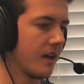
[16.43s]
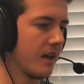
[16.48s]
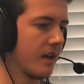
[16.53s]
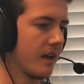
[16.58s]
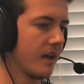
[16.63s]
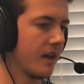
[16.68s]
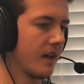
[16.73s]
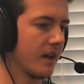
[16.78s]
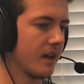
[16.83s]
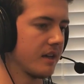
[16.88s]

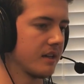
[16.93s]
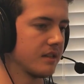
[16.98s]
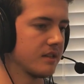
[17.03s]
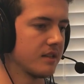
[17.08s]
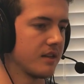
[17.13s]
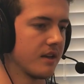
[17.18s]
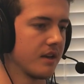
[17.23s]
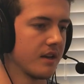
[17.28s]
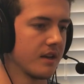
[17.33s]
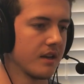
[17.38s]
And
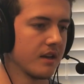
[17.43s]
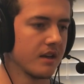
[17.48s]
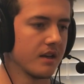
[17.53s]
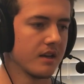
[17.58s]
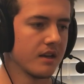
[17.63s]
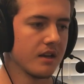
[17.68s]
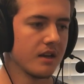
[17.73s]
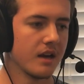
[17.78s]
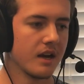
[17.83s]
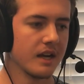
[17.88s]

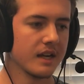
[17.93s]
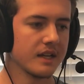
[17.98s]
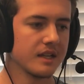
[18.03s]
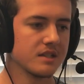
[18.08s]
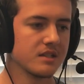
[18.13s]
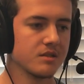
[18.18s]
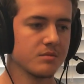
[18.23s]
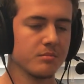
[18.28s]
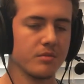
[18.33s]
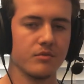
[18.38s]
I
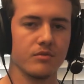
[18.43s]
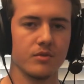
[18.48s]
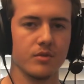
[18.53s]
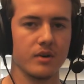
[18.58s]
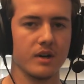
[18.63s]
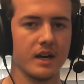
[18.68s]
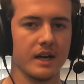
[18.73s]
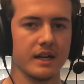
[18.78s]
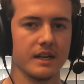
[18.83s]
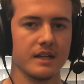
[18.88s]
guess
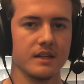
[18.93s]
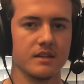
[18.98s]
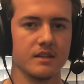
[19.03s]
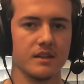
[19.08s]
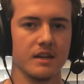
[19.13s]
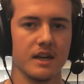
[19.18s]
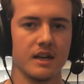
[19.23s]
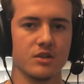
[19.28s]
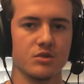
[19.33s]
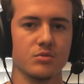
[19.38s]
before I get into
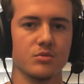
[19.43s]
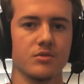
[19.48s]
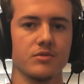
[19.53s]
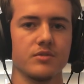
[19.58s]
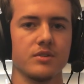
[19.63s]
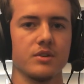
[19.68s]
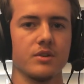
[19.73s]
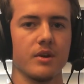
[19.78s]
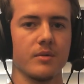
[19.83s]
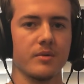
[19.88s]
the actual
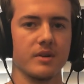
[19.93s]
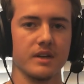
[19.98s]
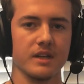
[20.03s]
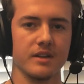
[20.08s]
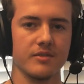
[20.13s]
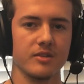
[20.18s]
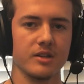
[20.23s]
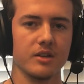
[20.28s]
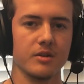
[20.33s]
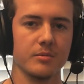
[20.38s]
review, I want to
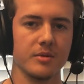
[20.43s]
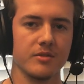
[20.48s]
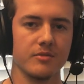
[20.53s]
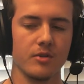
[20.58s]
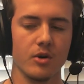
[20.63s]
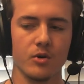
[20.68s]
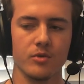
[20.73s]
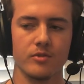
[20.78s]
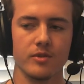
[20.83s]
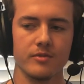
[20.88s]
give a little bit of
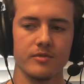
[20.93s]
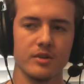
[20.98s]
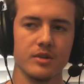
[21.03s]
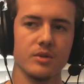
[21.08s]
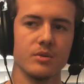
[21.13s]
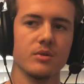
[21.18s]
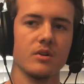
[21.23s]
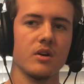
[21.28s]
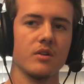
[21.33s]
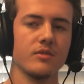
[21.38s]

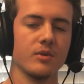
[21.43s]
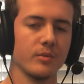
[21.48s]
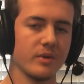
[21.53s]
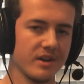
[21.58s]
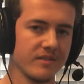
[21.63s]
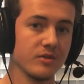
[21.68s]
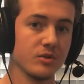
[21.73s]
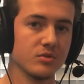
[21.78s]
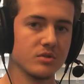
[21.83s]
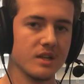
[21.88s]
overview over what
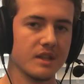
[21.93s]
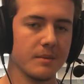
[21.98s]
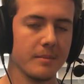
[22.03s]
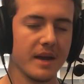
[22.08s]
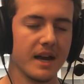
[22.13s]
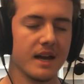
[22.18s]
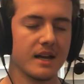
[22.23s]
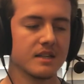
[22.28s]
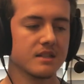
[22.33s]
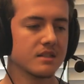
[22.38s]
I've used in the
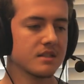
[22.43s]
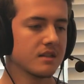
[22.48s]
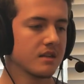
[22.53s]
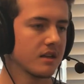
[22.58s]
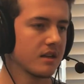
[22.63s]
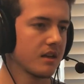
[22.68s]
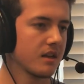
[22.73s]
past.